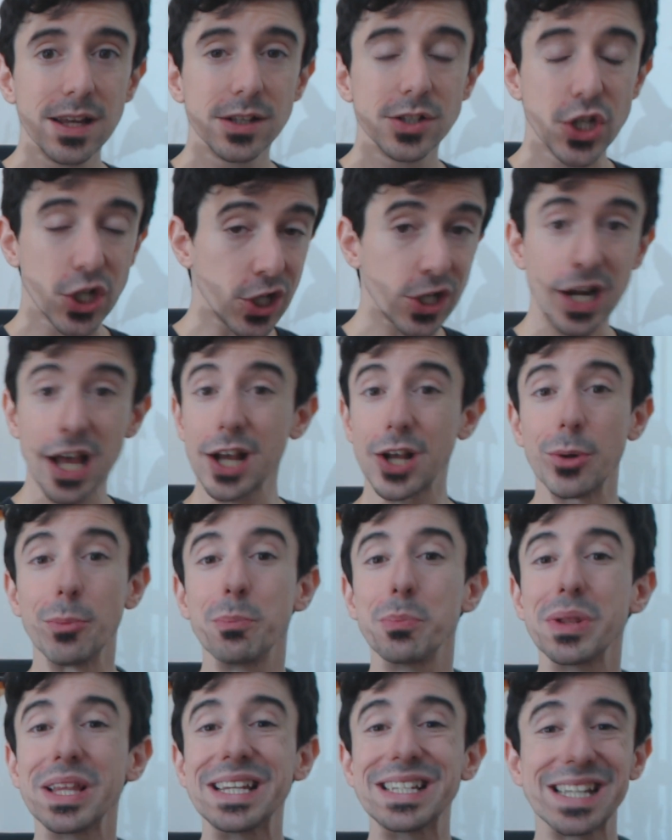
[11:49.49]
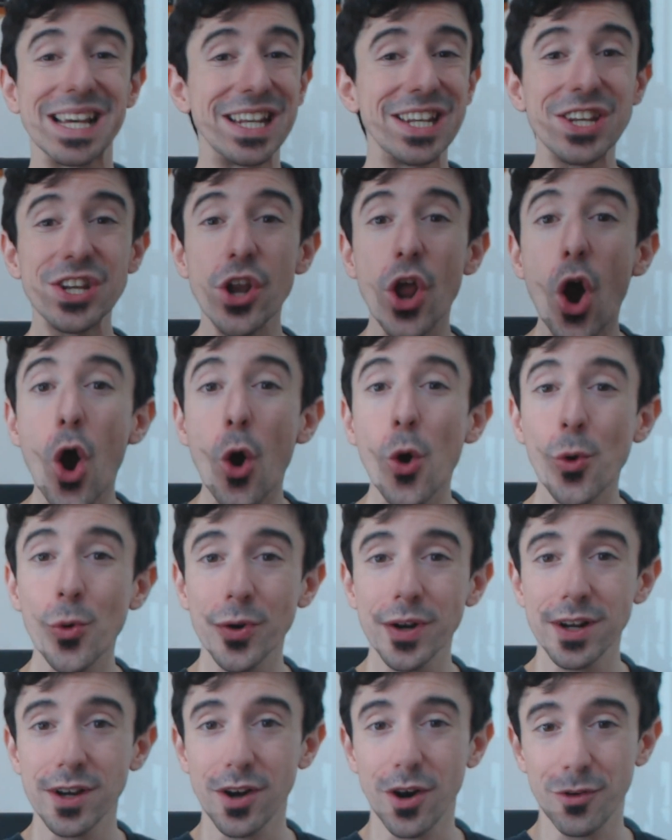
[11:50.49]
turn a complete
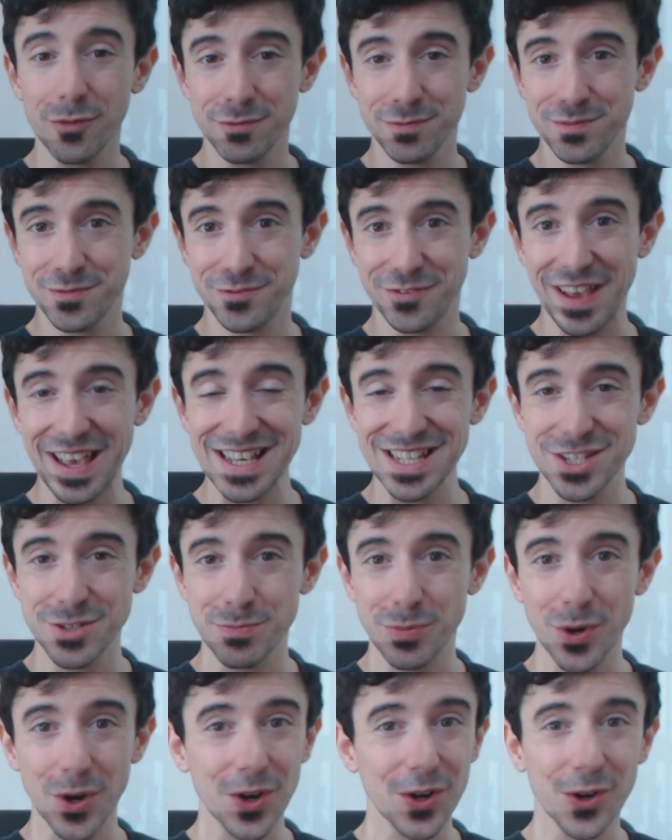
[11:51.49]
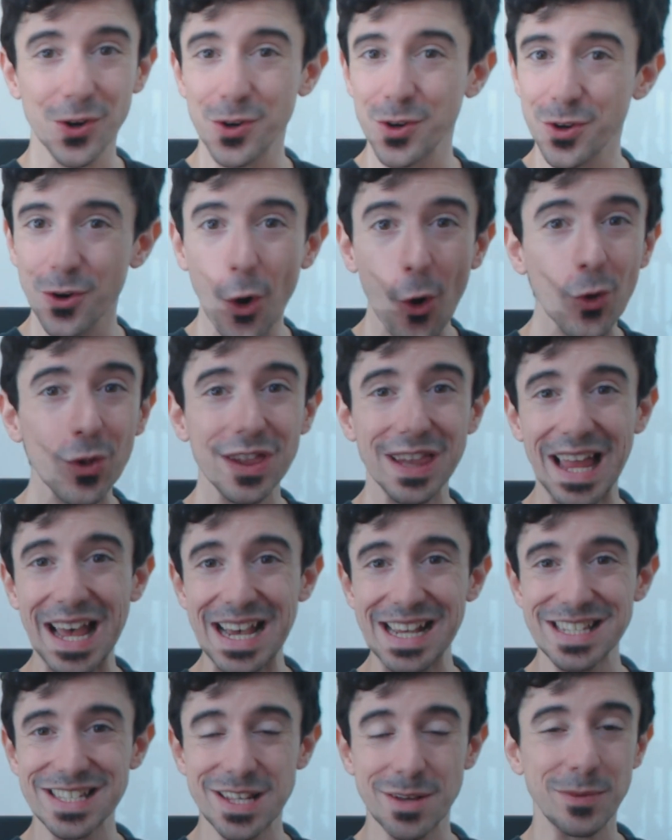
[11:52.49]
unknown on Facebook or
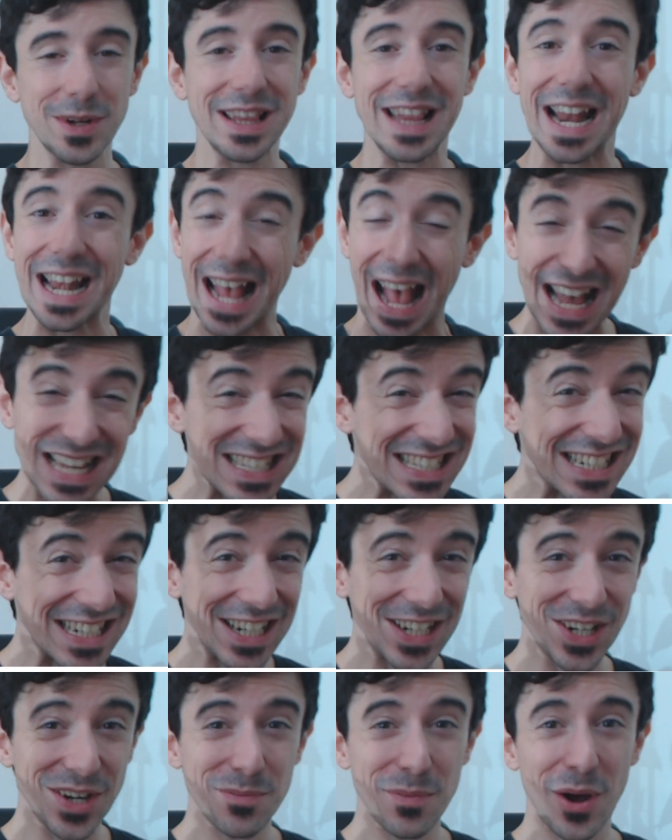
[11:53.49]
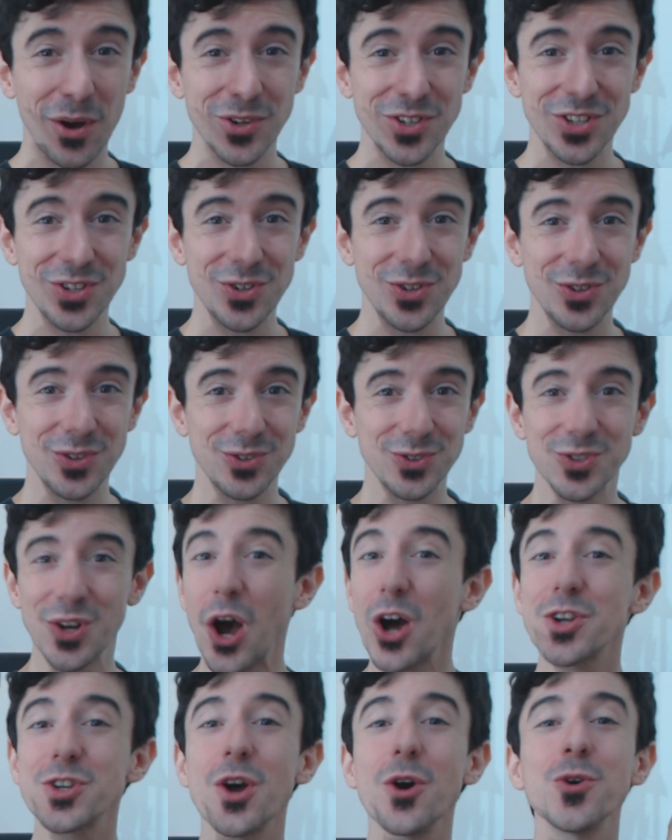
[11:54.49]
online, somebody that hasn't heard about you, do
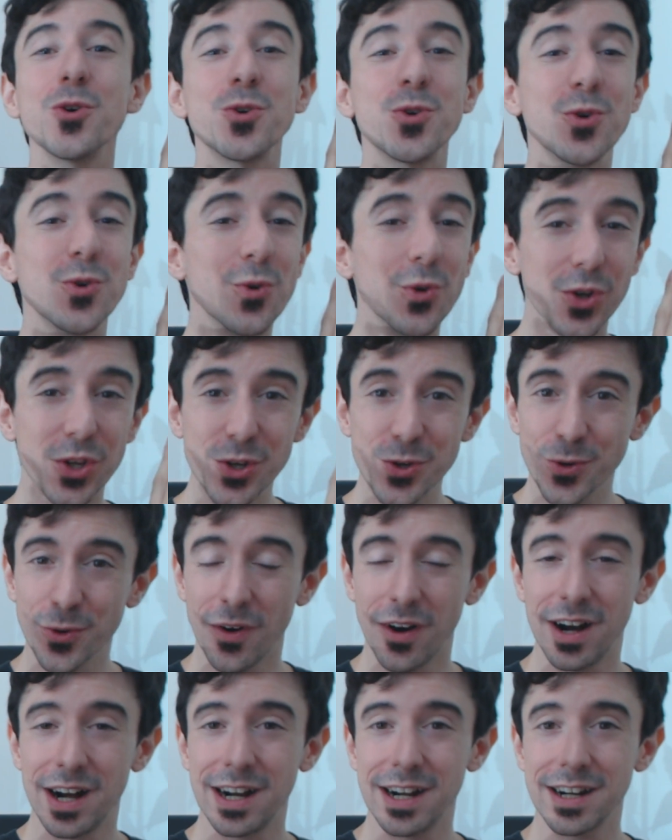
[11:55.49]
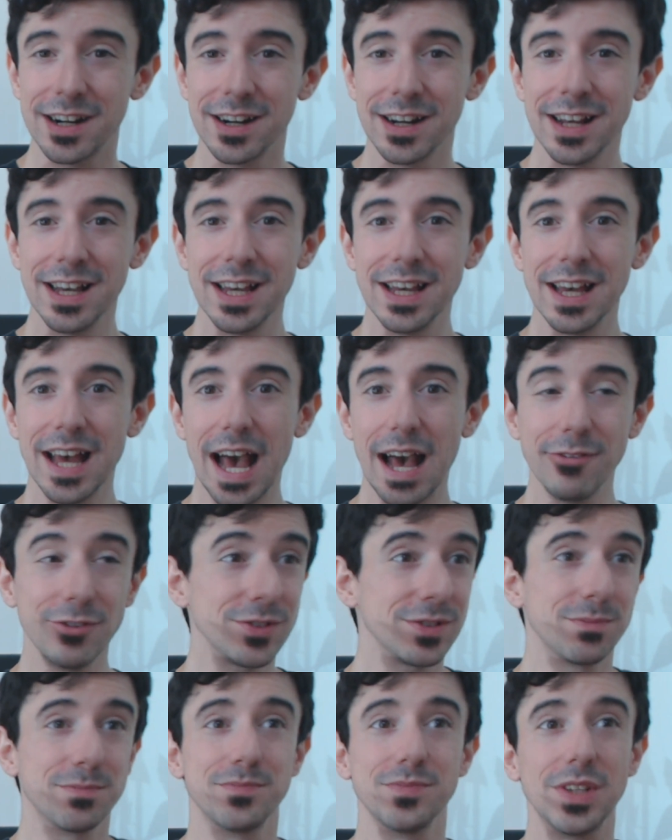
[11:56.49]
not know who you are,
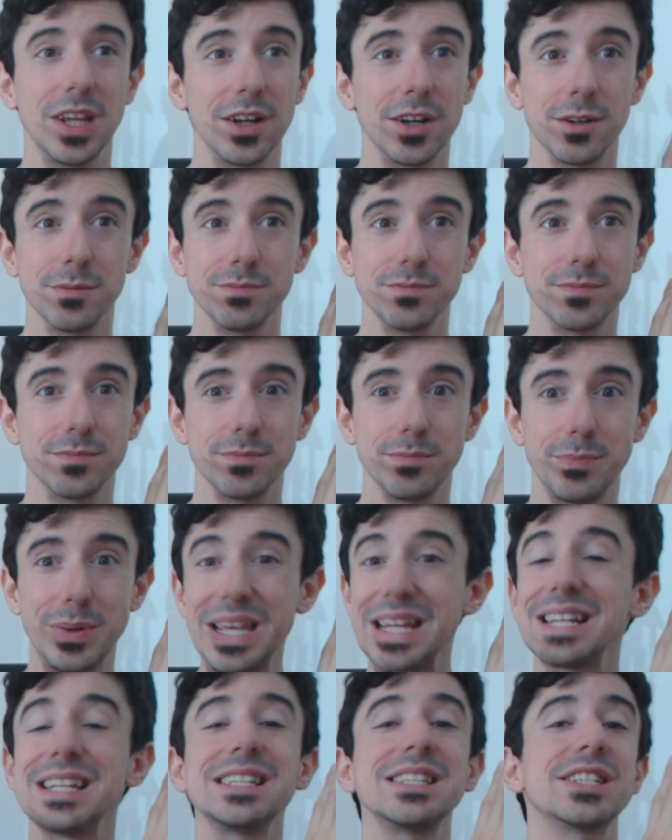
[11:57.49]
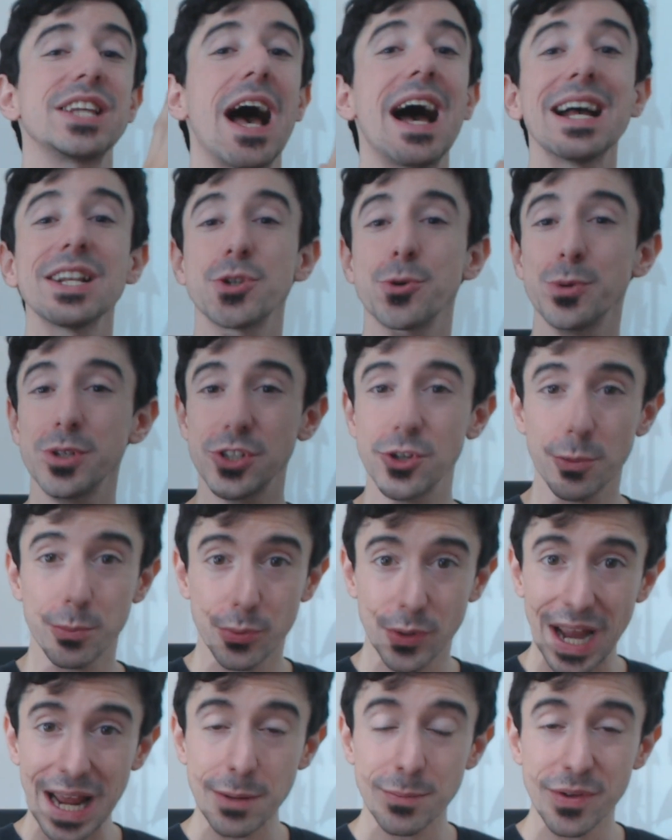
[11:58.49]
haven't, you know, been in touch with your
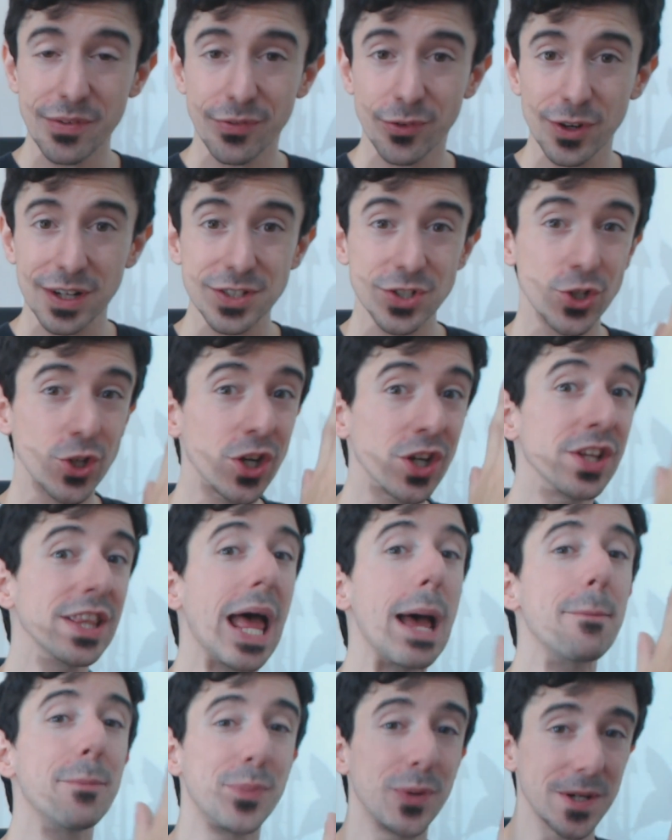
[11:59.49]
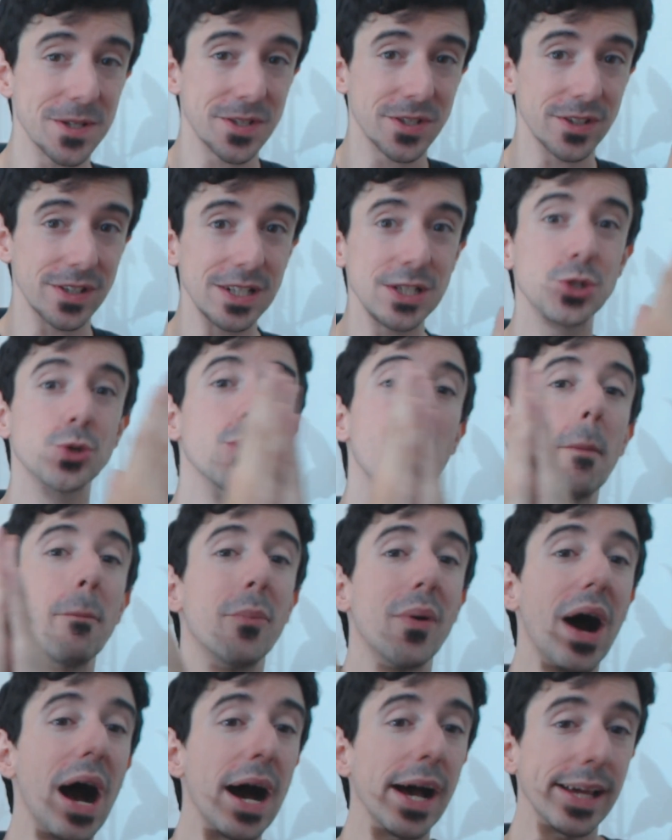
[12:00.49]
brand before, and turn that person into a
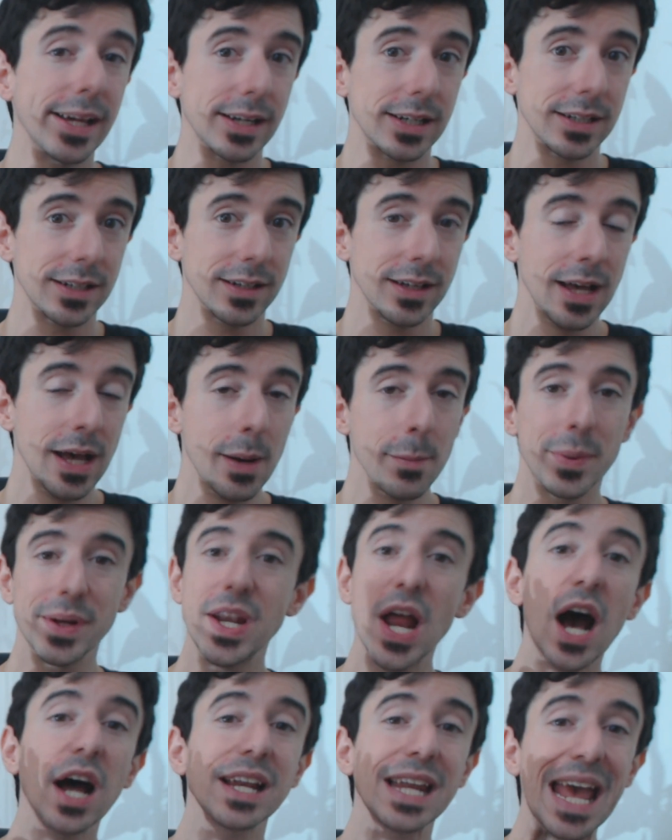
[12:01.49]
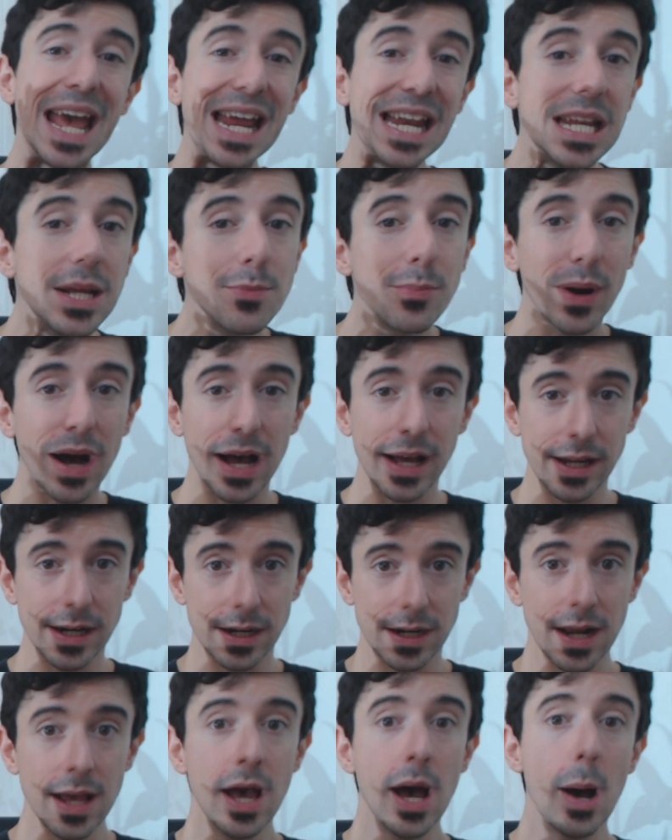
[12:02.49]
buyer, but not any
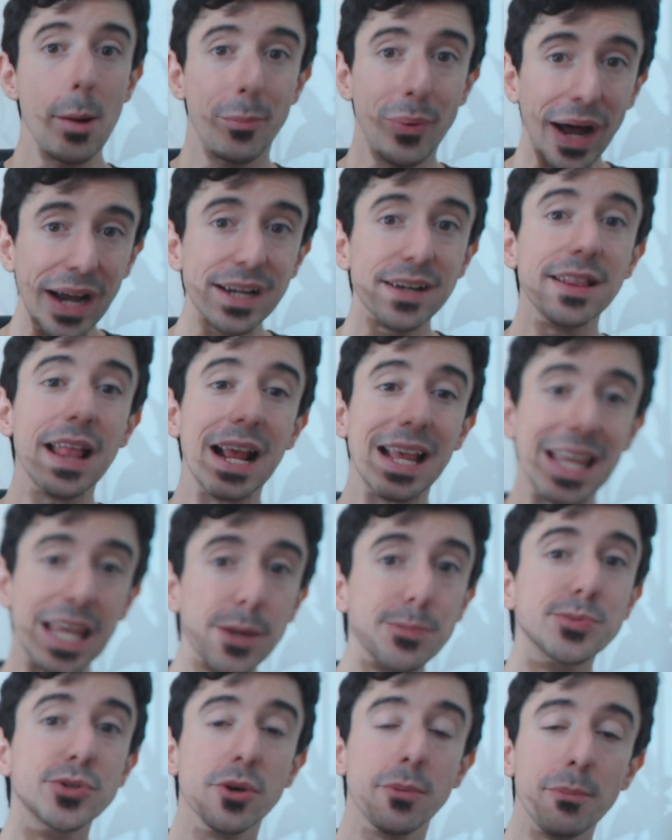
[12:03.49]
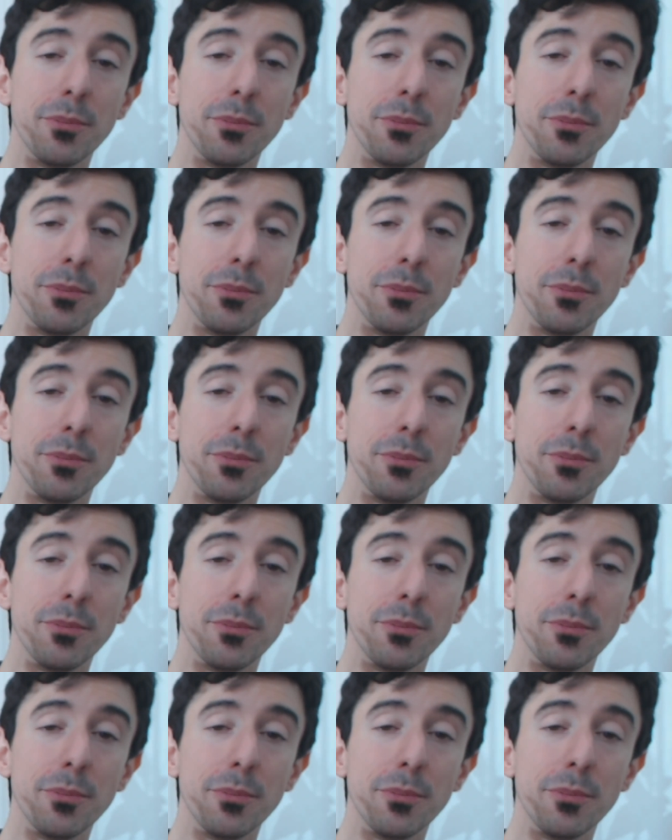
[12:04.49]
buyer, a buyer that keeps on